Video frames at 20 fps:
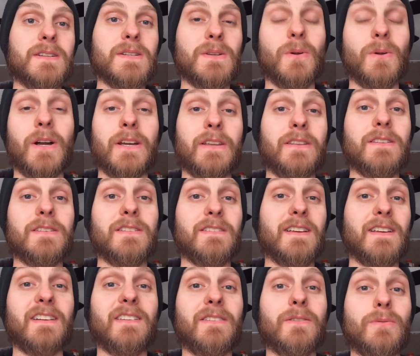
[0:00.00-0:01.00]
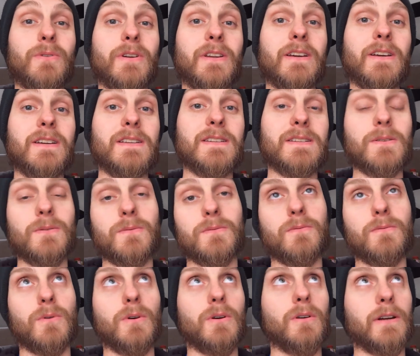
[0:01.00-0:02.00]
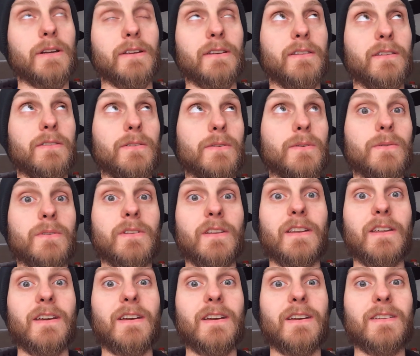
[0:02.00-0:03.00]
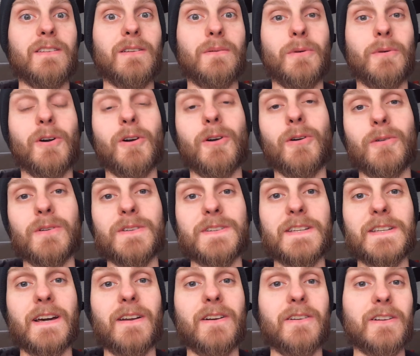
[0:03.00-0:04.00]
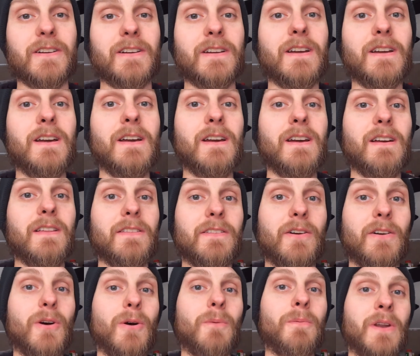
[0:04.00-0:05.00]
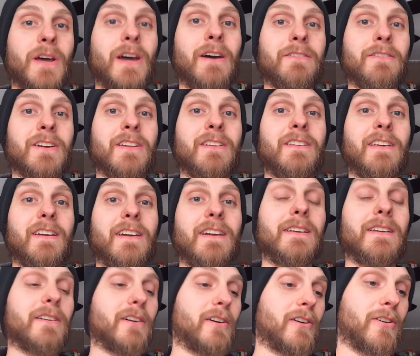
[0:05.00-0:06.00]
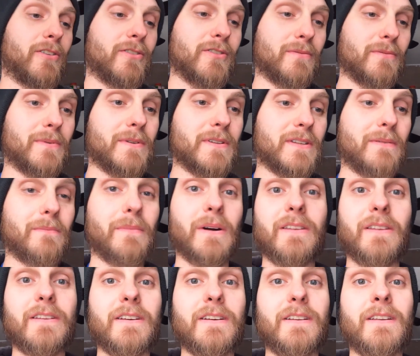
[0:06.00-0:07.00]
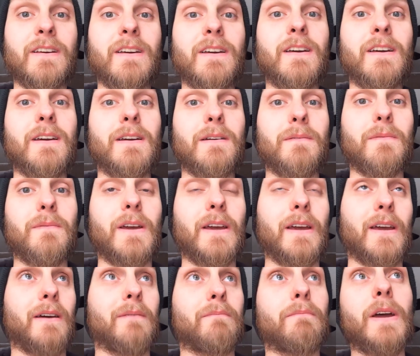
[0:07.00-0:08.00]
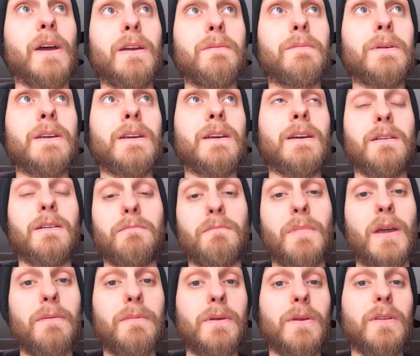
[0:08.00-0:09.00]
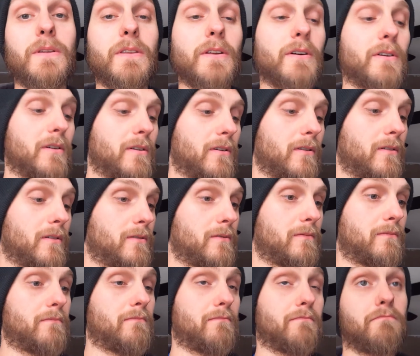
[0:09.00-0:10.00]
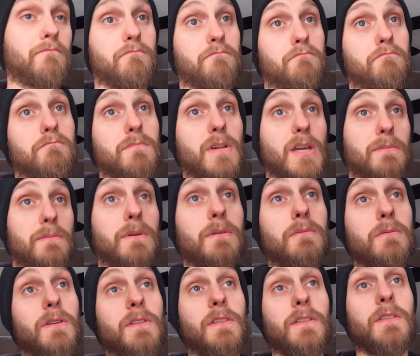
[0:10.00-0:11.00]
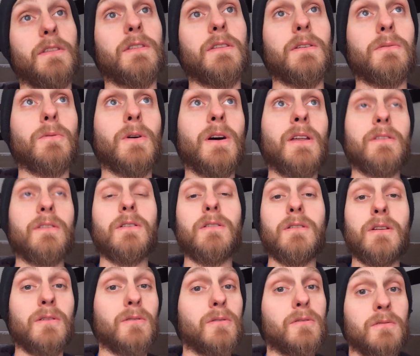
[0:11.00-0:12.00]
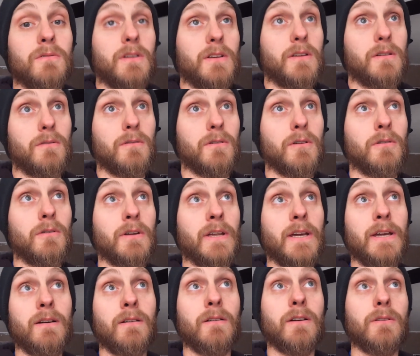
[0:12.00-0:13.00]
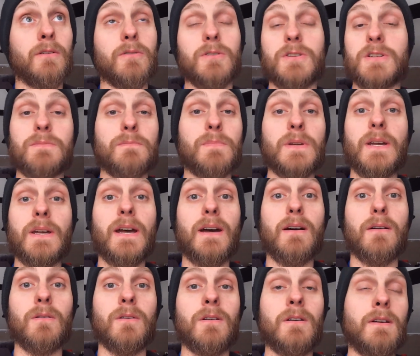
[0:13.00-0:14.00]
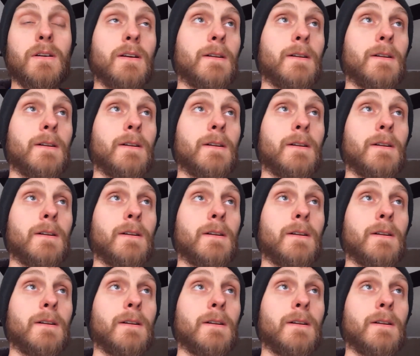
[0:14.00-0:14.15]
So like this next three days, so well, I guess to today, tomorrow, and Saturday. They're hoping to have it contained 100% by then, and maybe maybe though, maybe with the weather it'll it'll go down. It'll just be out.